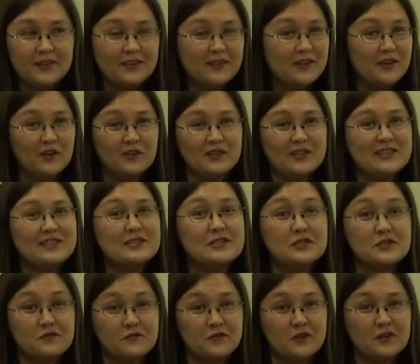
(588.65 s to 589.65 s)
No, this
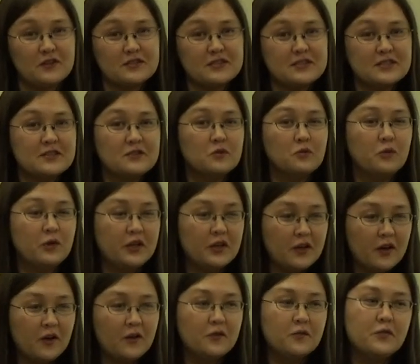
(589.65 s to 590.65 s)
is false. We
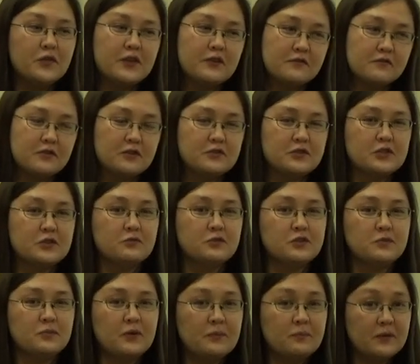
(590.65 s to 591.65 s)
know that Frozen
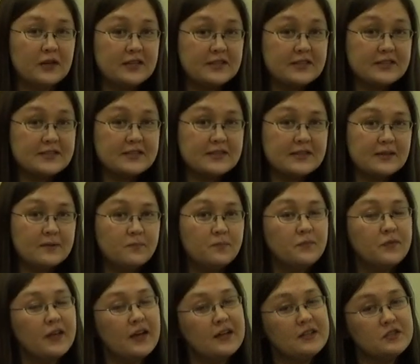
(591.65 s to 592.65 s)
was made by Disney,
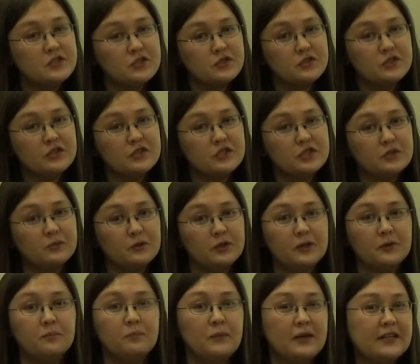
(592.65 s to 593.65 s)
and Studio
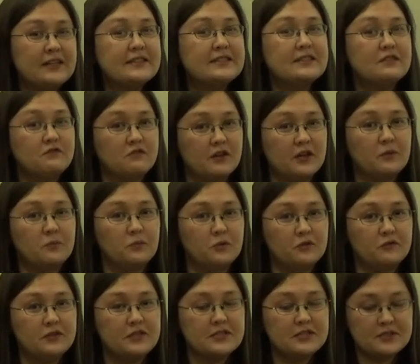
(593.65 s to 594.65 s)
Ghibli made different
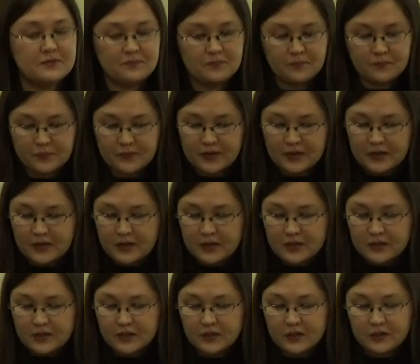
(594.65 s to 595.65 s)
movies.
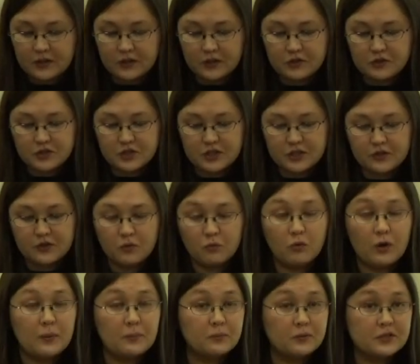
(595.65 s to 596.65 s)
The conclusion,
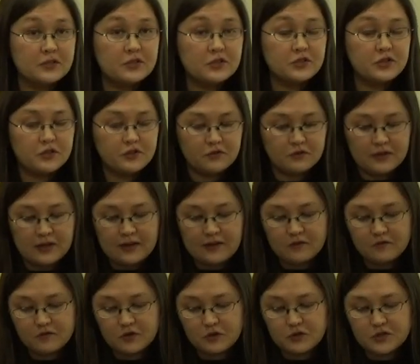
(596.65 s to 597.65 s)
1 plus 2,
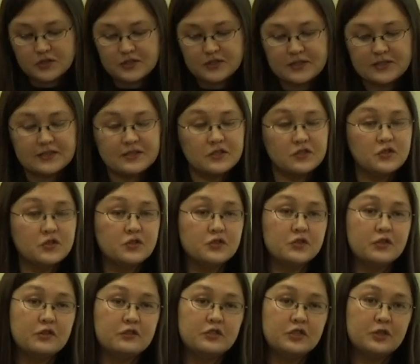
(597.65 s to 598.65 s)
Frozen is a
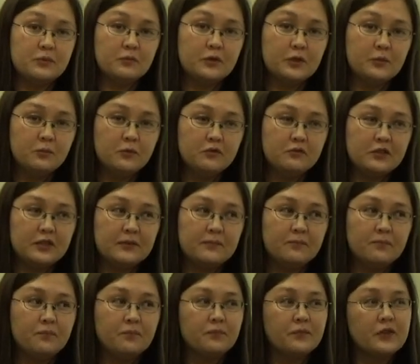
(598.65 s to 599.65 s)
Studio Ghibli movie.
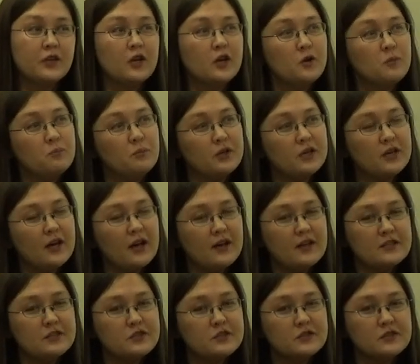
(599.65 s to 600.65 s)

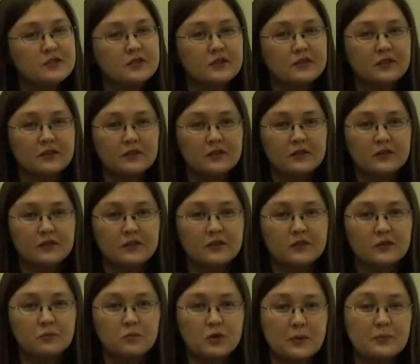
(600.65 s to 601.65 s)
Because
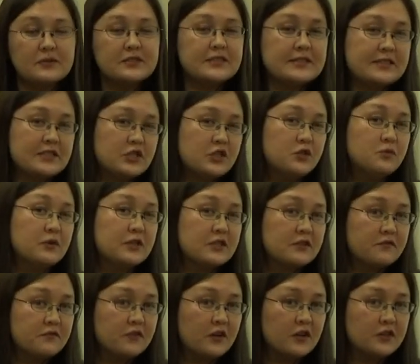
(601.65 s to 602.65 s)
premise 2
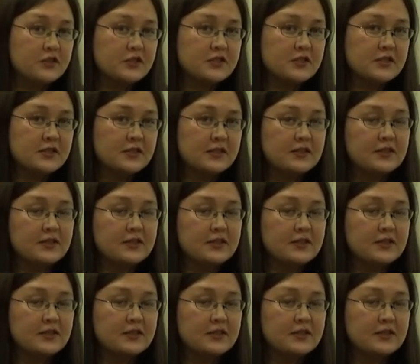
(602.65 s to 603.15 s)
was false,